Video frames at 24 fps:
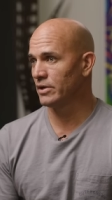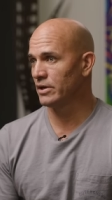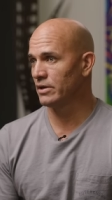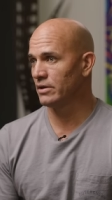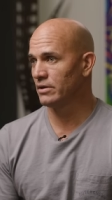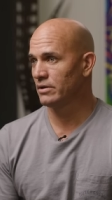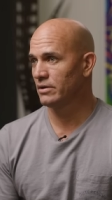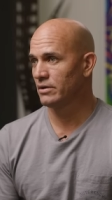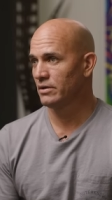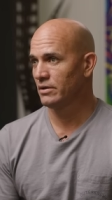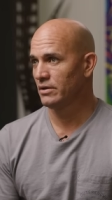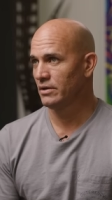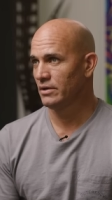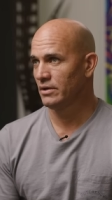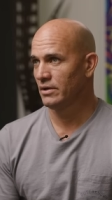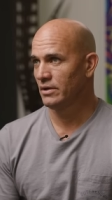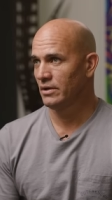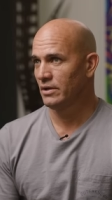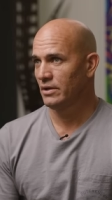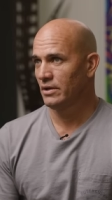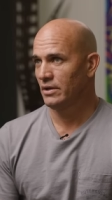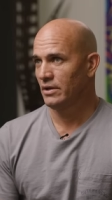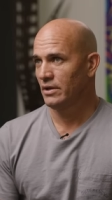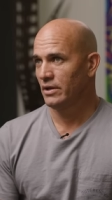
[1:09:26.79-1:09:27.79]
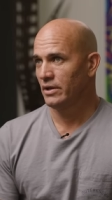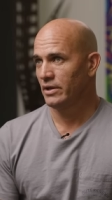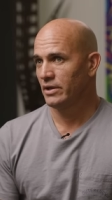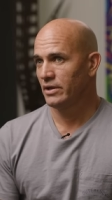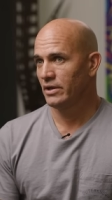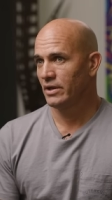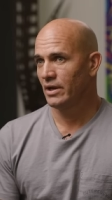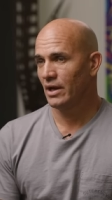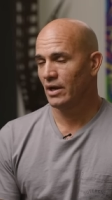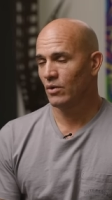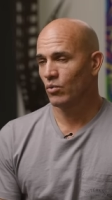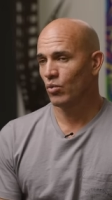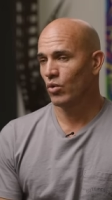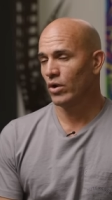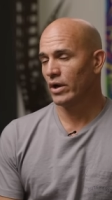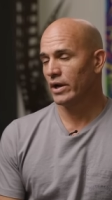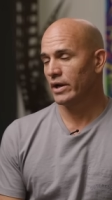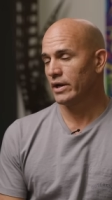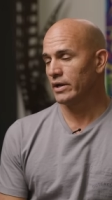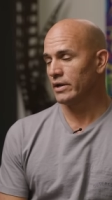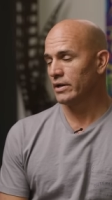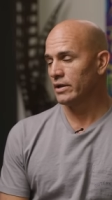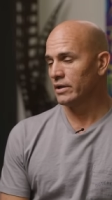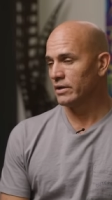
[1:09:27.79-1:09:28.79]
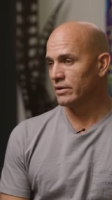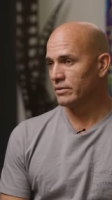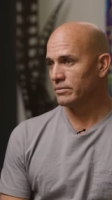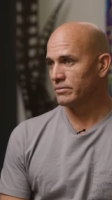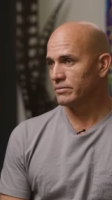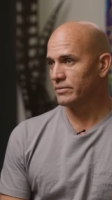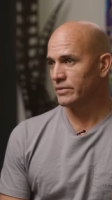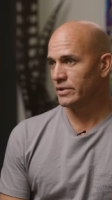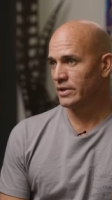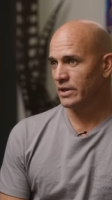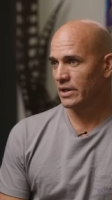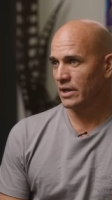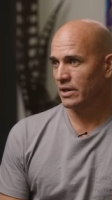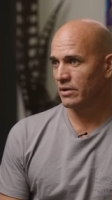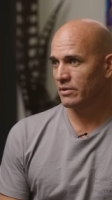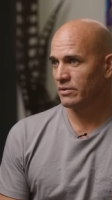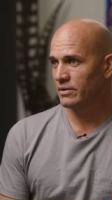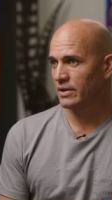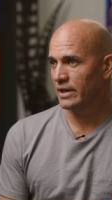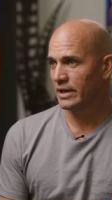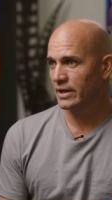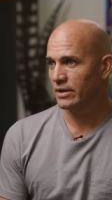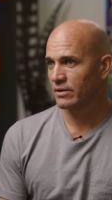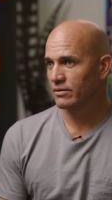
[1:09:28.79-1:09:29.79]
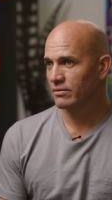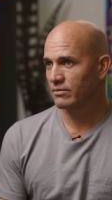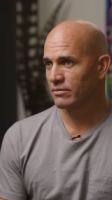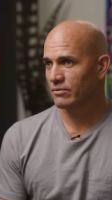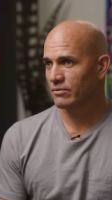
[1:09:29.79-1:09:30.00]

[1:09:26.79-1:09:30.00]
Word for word: And you got to want it, you know? You got to like